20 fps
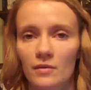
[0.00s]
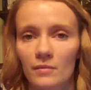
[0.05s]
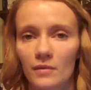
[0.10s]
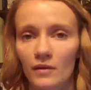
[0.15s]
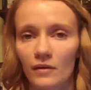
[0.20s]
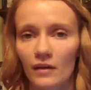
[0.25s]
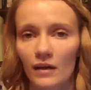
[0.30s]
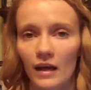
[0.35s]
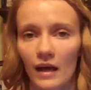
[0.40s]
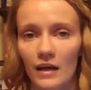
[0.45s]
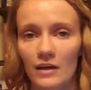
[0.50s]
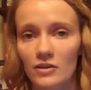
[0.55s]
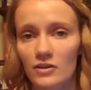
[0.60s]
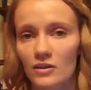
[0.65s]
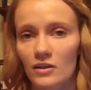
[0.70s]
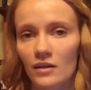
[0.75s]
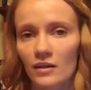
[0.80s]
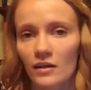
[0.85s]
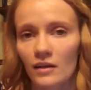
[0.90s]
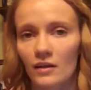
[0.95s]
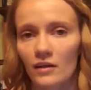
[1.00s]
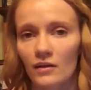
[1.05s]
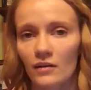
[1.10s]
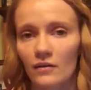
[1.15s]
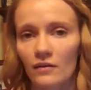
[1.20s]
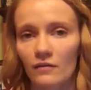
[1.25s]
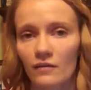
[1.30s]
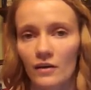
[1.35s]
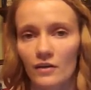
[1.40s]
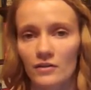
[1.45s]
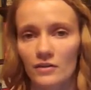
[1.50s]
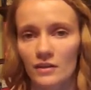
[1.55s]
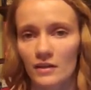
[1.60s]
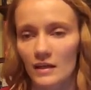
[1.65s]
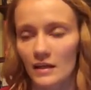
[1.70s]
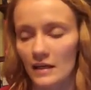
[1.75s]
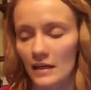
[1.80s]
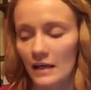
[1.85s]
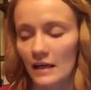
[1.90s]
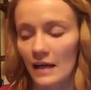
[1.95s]
communication a
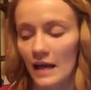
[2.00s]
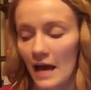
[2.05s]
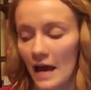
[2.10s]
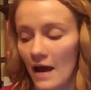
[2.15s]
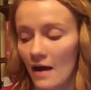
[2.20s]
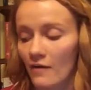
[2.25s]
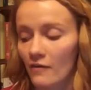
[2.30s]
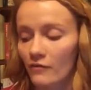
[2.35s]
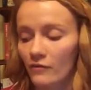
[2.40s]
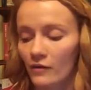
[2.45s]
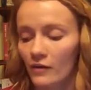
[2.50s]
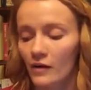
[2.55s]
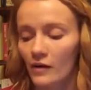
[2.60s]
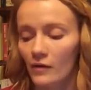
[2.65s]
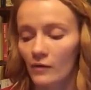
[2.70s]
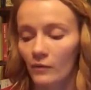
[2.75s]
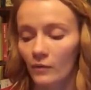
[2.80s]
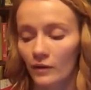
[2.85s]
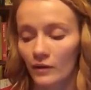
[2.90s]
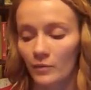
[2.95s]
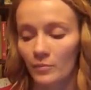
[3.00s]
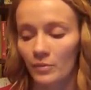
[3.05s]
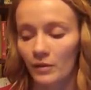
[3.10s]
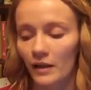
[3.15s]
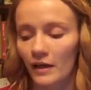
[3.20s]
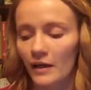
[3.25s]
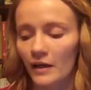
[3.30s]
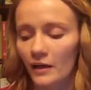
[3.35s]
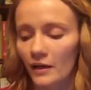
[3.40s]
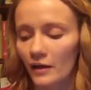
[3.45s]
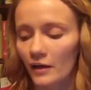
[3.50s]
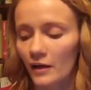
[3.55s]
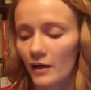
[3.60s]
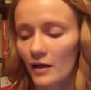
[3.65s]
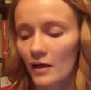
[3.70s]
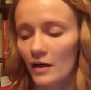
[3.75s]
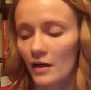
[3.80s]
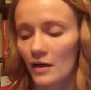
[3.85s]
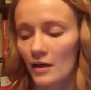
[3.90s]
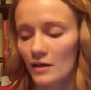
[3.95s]
university can have with a player.
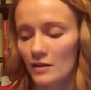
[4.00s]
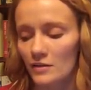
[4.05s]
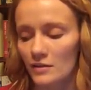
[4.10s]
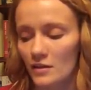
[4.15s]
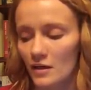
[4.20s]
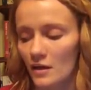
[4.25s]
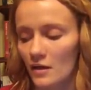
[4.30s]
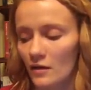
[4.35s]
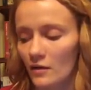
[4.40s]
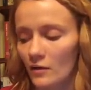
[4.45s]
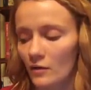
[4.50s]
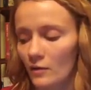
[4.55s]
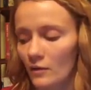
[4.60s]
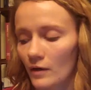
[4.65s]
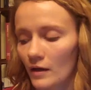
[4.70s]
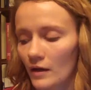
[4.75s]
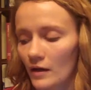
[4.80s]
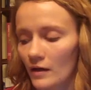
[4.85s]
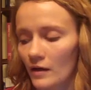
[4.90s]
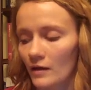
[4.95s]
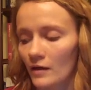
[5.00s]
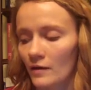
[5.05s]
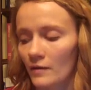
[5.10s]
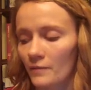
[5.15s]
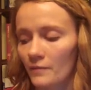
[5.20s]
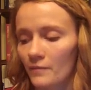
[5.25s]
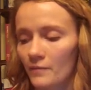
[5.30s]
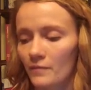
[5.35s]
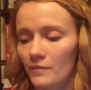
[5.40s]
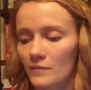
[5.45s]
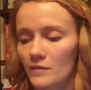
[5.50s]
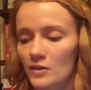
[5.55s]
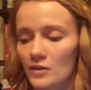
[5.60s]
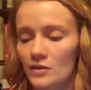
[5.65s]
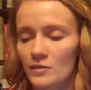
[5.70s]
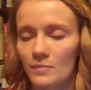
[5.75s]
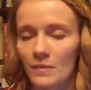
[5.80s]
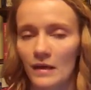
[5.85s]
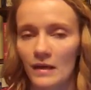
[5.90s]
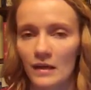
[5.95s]
So
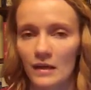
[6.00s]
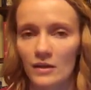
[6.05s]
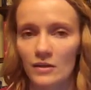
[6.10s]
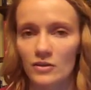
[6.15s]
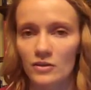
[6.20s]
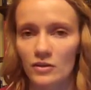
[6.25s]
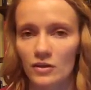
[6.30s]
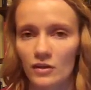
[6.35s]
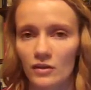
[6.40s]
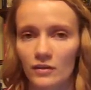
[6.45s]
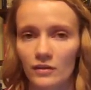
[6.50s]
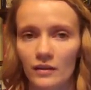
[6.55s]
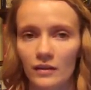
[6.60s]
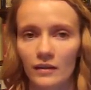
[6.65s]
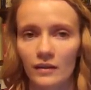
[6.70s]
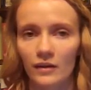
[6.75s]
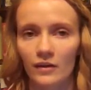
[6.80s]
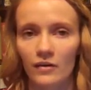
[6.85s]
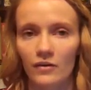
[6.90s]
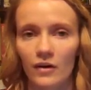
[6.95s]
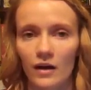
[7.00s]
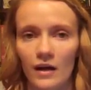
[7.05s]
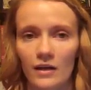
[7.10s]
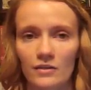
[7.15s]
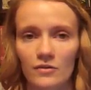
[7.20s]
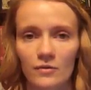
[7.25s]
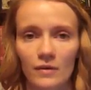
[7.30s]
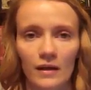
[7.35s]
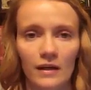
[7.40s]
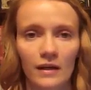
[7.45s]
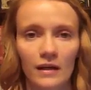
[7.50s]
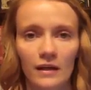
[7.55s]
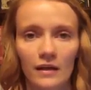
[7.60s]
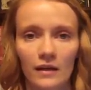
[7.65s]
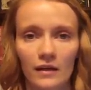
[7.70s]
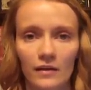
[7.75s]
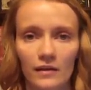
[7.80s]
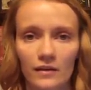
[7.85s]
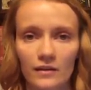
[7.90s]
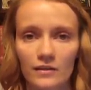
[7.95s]
just making sure that their graduating
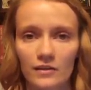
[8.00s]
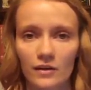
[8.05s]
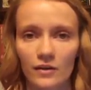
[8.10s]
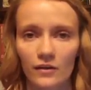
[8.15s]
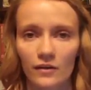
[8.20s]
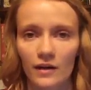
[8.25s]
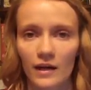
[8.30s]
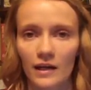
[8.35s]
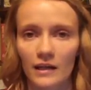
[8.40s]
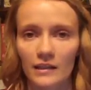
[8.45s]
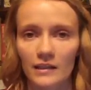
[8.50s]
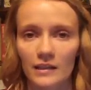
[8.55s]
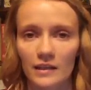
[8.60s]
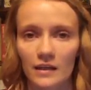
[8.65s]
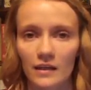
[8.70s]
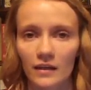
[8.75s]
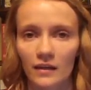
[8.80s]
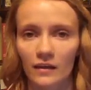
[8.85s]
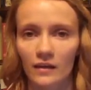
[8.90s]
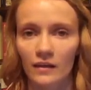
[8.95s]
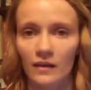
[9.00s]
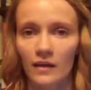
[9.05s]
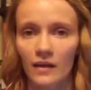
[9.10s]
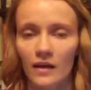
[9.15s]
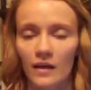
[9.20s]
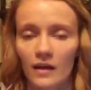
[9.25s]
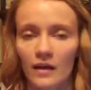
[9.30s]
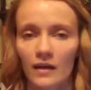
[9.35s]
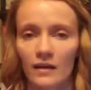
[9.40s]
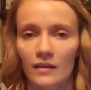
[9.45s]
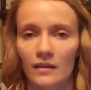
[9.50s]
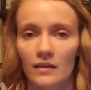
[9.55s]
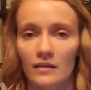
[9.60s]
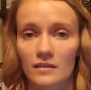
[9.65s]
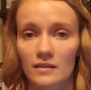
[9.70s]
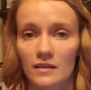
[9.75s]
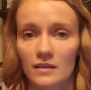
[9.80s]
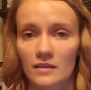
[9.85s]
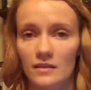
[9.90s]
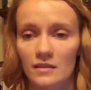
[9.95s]
year is correct in the
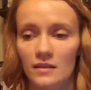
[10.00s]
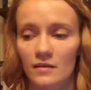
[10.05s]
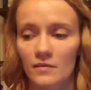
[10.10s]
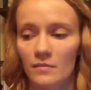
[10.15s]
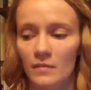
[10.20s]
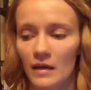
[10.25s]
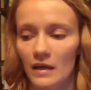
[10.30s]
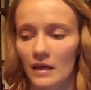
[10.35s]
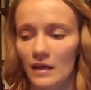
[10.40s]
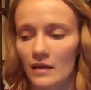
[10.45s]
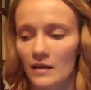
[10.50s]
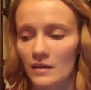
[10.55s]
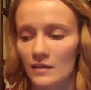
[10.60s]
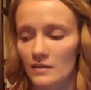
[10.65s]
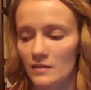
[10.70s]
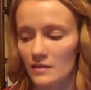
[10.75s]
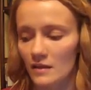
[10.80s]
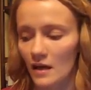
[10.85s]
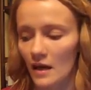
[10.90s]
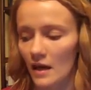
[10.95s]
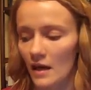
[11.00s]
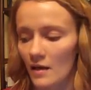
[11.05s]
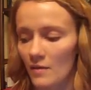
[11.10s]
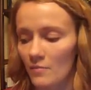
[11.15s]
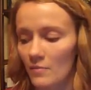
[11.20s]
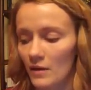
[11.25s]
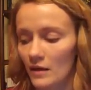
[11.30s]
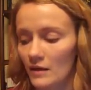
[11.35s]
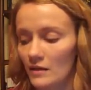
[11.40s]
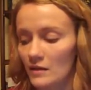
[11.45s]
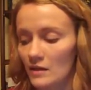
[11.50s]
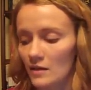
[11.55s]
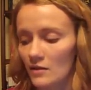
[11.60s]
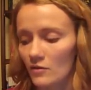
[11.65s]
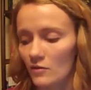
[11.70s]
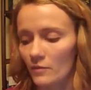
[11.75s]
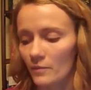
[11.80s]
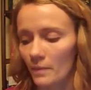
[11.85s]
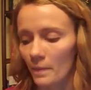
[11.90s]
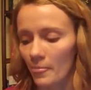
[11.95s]
system is a big
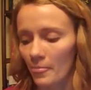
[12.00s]
deal.